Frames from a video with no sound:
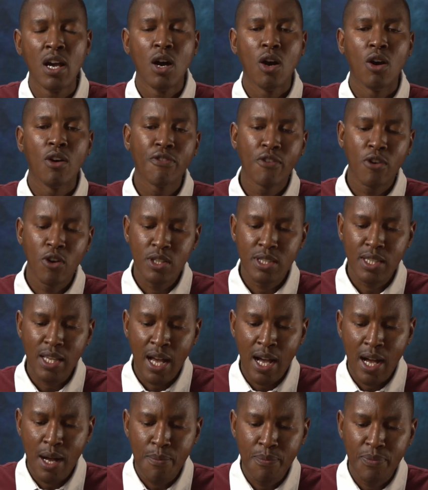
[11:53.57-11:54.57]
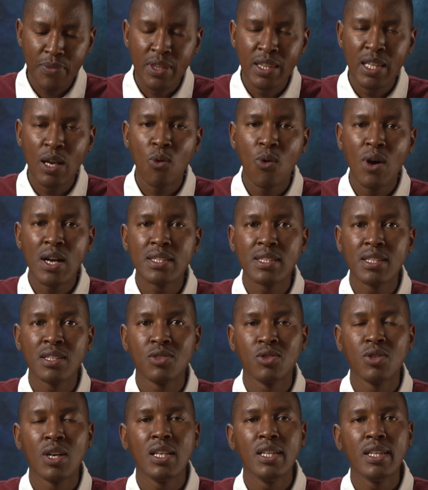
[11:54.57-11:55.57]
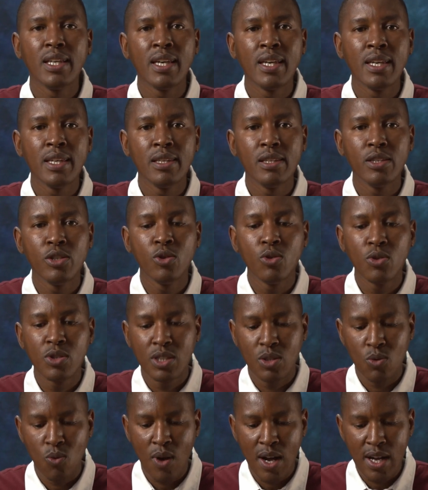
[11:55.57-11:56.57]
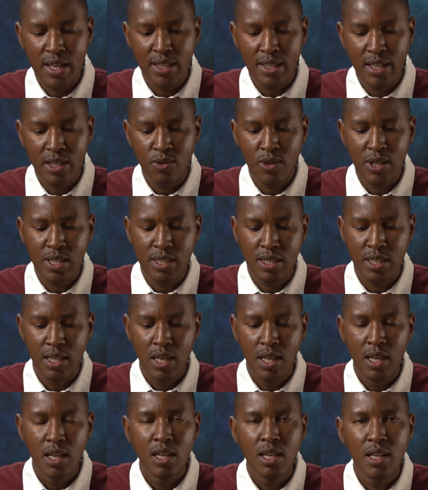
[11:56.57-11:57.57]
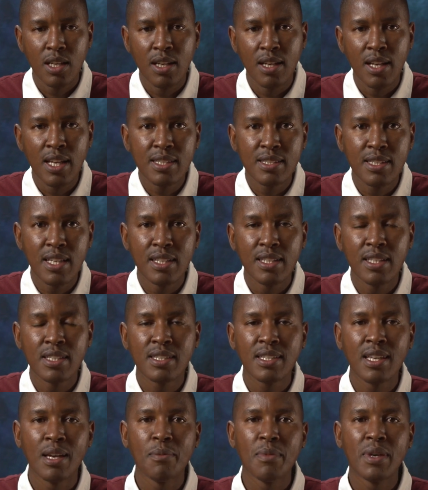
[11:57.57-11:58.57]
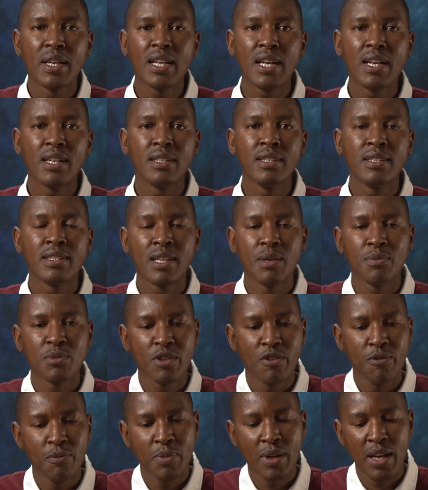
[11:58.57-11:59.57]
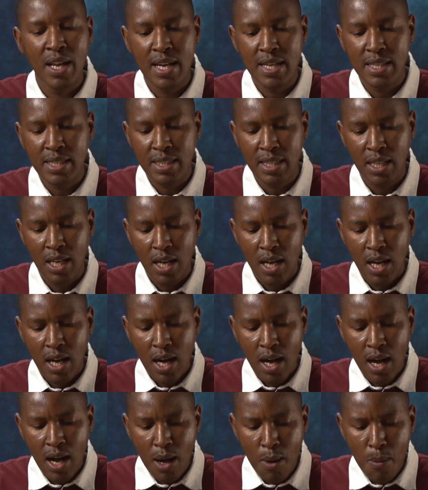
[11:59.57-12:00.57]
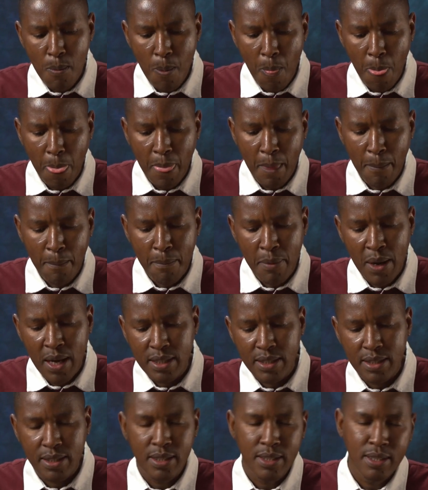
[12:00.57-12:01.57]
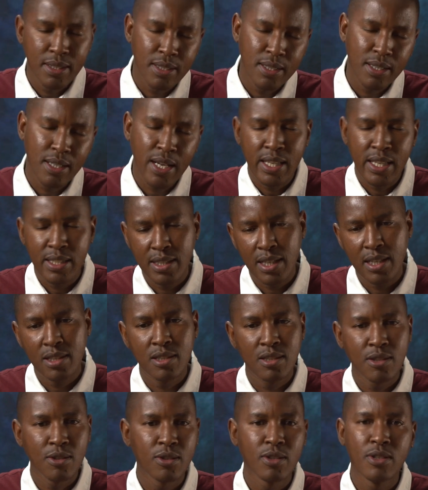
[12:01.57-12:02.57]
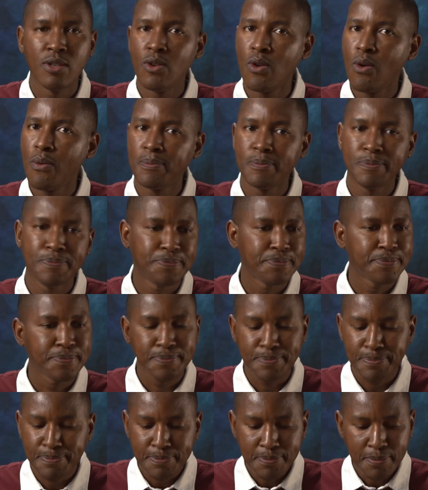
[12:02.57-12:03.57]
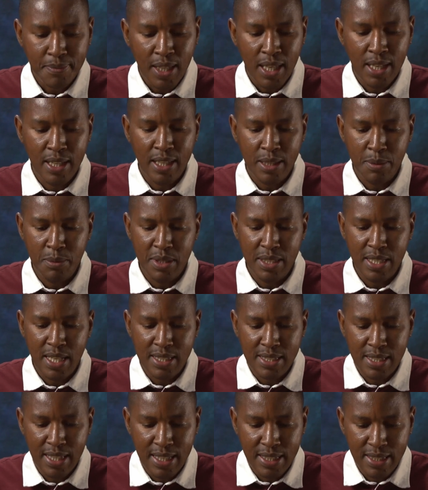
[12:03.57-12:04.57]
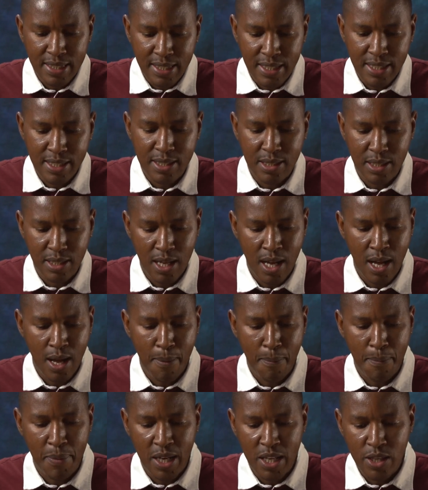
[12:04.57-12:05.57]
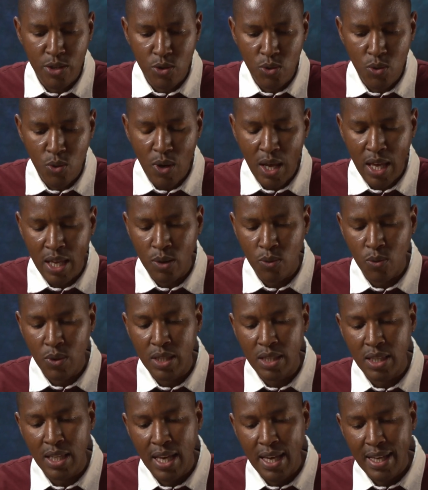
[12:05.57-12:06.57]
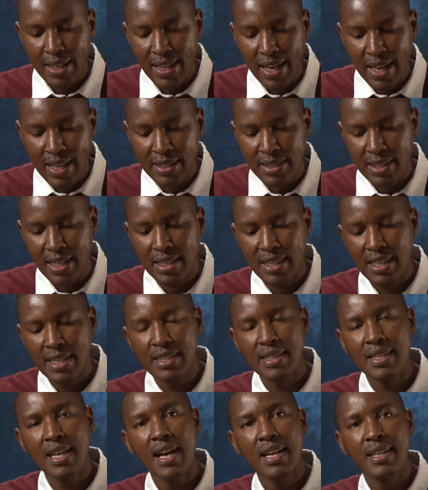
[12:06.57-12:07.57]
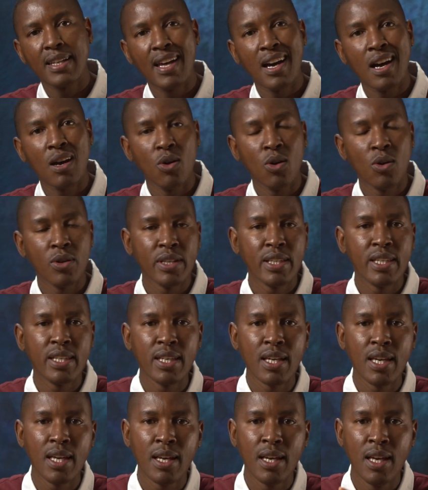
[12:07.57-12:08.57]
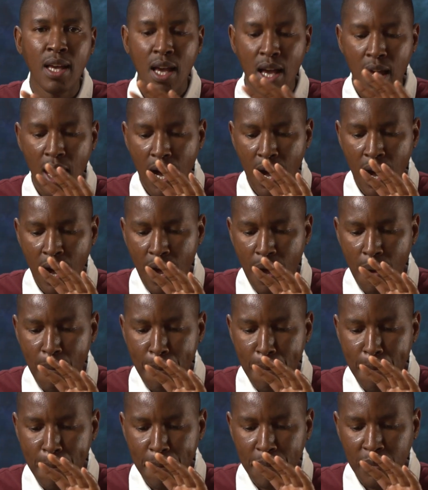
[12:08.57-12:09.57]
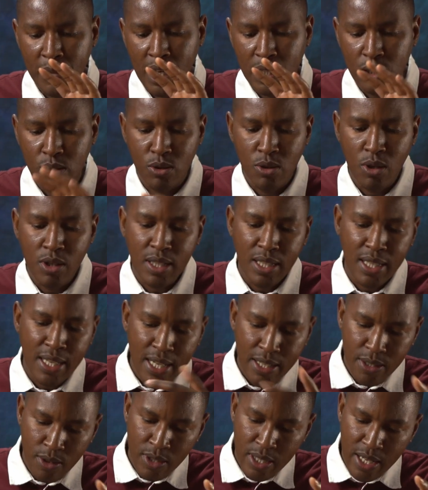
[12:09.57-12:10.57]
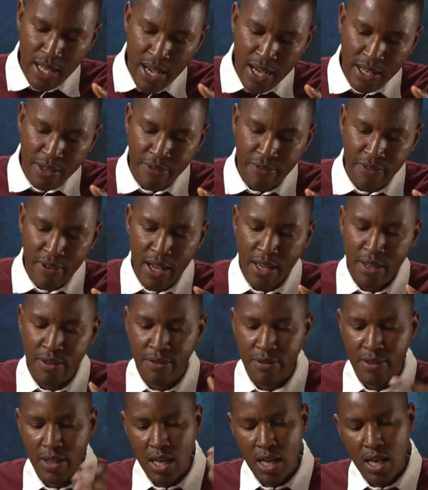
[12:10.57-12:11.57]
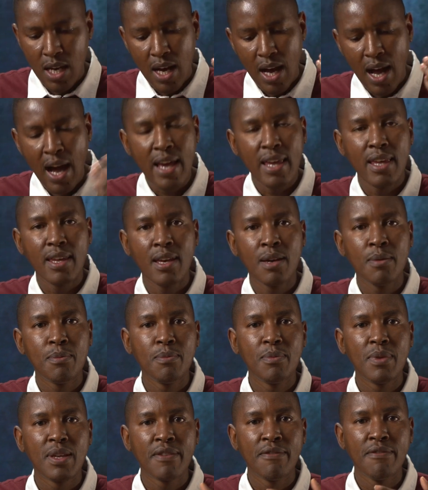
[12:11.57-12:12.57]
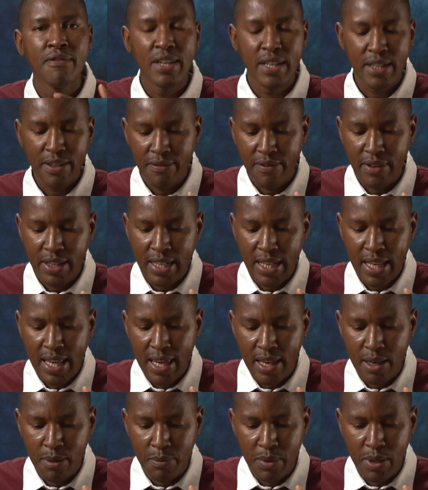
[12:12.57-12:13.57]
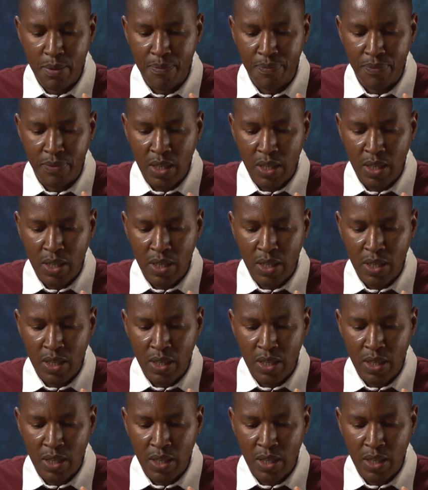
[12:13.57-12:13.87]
Of course, there was actually a used one that was less than this camera in terms of price, but just thought, no, let me just get this brand new, and with the extra things that are on here that you don't get on the R5, I am very, very happy.